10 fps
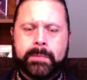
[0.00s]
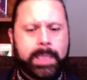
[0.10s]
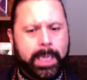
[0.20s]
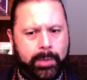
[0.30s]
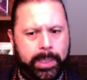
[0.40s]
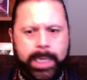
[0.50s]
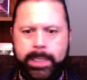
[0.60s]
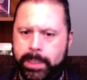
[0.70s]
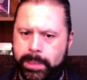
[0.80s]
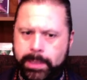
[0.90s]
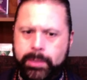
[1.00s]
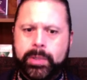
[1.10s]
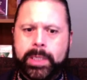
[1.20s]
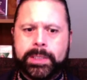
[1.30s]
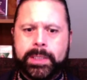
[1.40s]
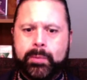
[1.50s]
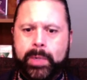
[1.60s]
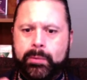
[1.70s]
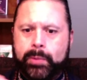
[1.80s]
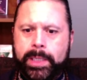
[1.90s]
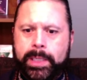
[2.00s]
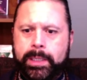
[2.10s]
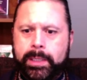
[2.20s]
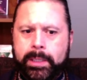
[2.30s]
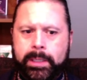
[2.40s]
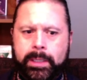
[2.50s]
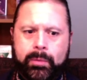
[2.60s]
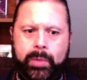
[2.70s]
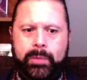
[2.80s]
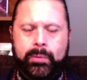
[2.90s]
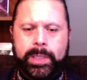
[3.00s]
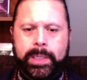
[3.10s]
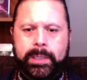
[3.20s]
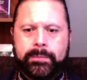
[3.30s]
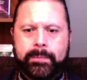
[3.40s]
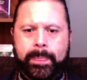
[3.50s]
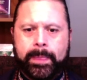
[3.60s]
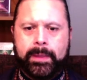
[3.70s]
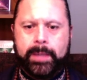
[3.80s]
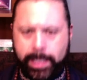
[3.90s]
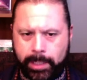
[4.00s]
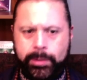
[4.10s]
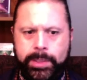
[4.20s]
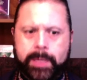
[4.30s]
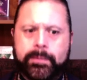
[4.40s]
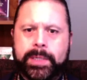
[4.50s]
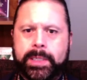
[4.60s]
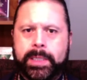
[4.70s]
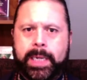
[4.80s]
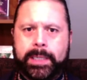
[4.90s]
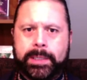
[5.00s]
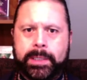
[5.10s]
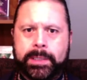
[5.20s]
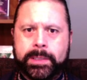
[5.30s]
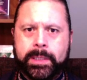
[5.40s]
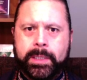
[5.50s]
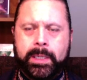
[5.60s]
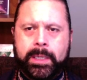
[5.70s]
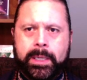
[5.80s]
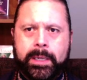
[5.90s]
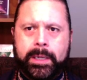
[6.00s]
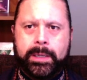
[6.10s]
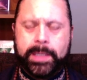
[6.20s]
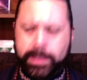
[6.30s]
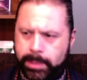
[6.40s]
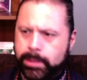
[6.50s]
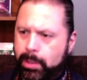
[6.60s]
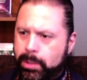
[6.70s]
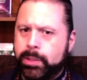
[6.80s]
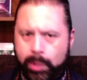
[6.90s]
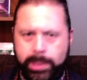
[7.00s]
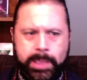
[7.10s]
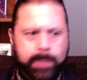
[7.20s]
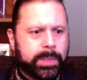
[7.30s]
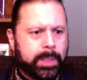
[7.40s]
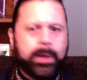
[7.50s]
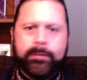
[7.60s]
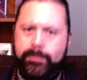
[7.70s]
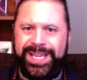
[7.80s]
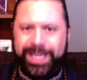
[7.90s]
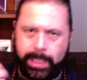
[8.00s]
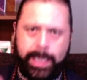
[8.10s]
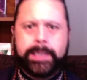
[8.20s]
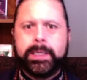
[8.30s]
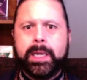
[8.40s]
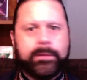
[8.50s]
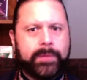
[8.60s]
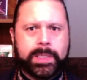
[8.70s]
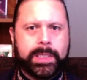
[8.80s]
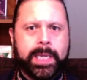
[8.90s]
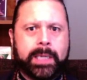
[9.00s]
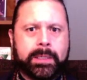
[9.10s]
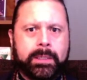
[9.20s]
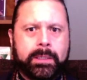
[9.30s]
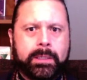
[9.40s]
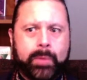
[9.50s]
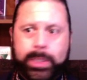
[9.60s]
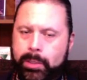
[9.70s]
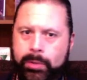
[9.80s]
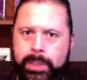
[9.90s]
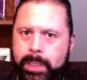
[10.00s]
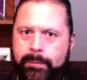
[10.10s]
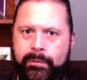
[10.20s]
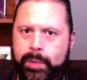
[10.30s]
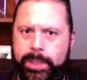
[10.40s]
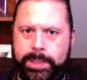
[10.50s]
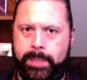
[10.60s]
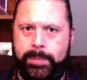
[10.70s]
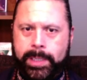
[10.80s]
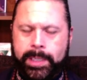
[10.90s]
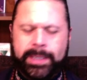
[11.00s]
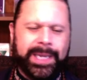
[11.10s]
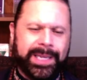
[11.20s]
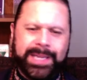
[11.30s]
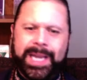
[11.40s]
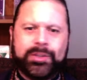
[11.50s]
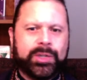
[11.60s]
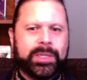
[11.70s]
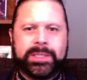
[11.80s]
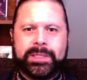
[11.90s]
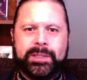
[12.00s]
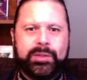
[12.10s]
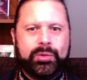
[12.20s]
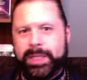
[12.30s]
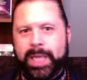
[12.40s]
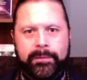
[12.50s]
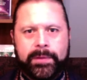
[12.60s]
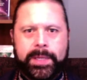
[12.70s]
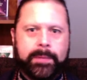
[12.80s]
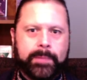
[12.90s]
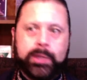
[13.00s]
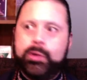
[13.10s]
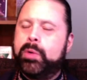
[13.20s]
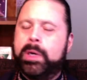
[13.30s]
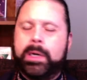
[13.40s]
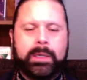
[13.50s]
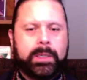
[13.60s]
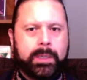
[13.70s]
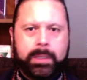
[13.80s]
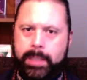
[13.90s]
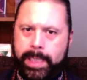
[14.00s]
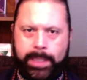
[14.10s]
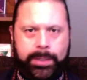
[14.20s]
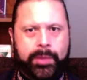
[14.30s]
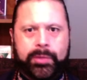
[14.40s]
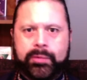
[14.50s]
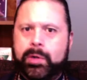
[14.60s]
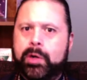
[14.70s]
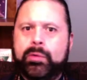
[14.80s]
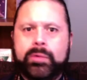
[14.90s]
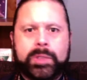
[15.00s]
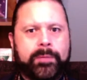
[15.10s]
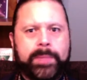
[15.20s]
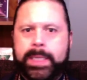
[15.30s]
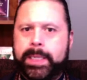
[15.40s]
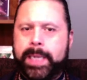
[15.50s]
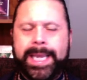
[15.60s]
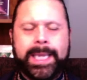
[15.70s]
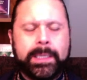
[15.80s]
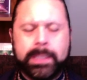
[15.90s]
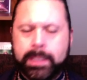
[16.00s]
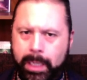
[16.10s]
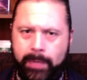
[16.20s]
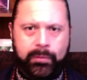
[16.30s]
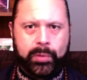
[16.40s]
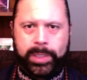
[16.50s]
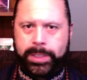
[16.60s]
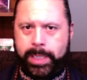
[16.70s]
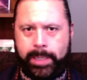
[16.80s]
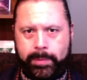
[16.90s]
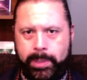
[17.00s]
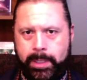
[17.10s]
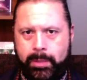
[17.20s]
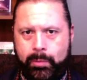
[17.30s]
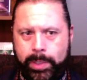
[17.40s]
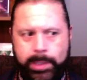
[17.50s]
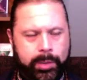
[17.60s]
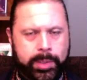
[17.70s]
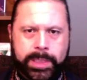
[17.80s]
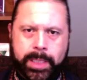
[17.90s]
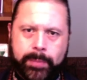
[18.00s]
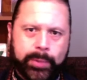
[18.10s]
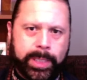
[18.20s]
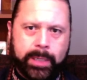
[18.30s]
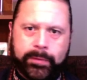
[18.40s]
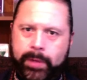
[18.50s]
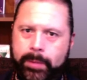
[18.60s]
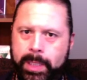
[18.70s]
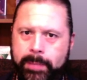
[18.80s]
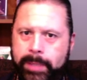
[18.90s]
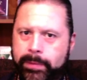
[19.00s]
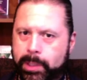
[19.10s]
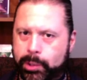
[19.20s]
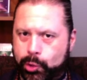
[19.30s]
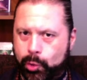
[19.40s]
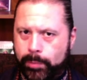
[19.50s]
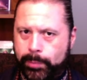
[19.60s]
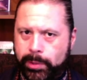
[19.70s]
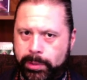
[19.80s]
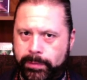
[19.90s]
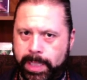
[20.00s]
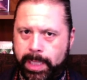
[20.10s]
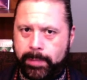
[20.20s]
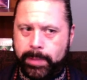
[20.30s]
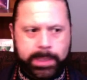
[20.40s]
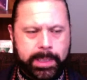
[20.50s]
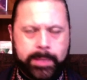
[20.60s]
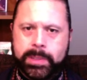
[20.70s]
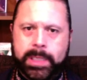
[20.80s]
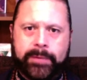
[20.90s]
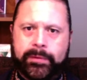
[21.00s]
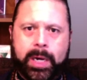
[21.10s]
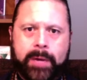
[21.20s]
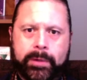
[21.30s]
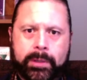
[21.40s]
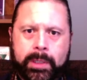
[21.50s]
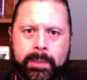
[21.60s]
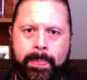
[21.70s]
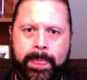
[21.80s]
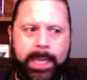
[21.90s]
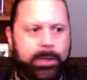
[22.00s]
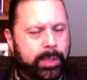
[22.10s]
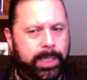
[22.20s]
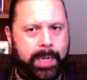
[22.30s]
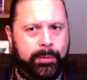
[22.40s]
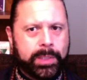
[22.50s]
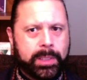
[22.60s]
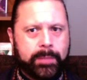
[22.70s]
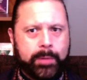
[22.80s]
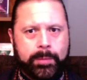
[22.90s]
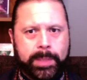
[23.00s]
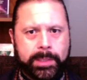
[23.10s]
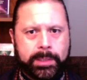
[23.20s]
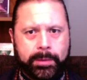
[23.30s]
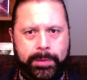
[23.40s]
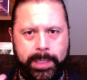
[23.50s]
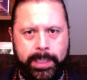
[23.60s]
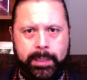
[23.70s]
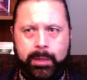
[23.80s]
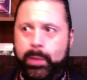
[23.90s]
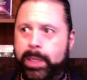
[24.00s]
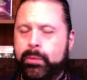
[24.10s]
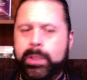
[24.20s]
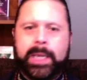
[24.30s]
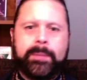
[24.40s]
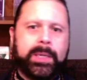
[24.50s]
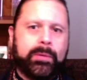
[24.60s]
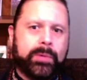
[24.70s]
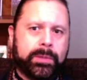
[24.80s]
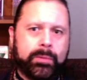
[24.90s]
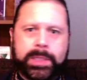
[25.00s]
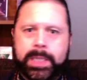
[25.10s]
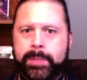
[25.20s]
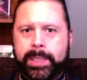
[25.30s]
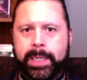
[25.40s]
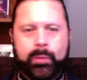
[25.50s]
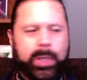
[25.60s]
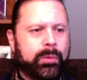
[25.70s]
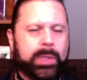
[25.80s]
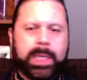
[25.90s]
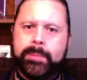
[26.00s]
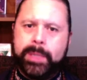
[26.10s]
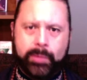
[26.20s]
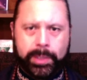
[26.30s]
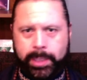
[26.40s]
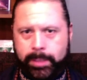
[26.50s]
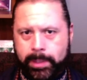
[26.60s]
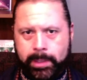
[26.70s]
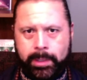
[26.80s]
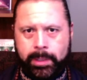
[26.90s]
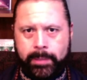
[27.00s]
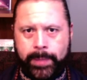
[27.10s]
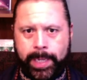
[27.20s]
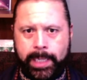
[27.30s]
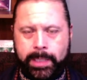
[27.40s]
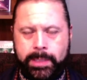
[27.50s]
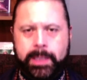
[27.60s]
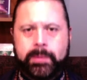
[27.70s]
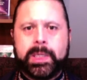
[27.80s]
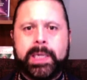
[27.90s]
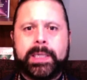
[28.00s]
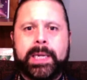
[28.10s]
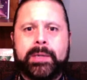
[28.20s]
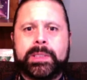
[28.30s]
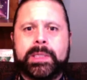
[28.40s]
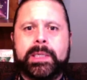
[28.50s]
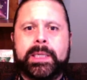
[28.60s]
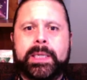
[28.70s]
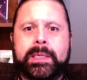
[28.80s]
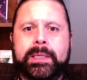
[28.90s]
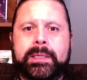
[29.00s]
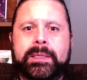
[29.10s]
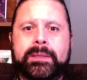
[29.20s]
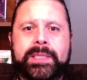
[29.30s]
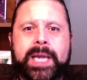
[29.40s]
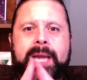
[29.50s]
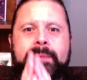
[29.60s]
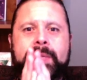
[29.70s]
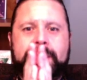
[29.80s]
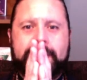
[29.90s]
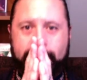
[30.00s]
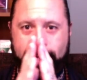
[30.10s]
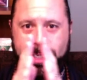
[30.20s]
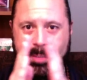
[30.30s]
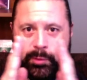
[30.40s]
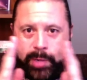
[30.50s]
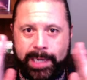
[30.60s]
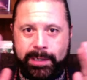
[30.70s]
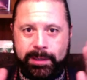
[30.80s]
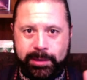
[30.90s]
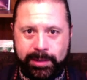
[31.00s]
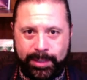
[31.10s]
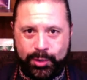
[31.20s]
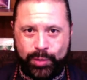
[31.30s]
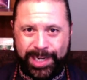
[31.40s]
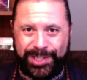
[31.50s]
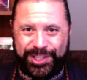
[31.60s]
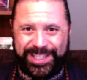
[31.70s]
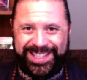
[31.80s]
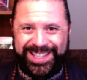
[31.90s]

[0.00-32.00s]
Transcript: Now again, it's interesting. When we hear something like this, this is also a symptom of being in love, is it not? When you're in love with somebody, and again, not just you love them, but you are in the throes of being in love with them. When you're separated from them, even a short period of time, it seems like forever. And you're counting the moments. You're thinking, oh, when will I be with them again? When will I be with them? And it seems like now suddenly time itself has miraculously stretched.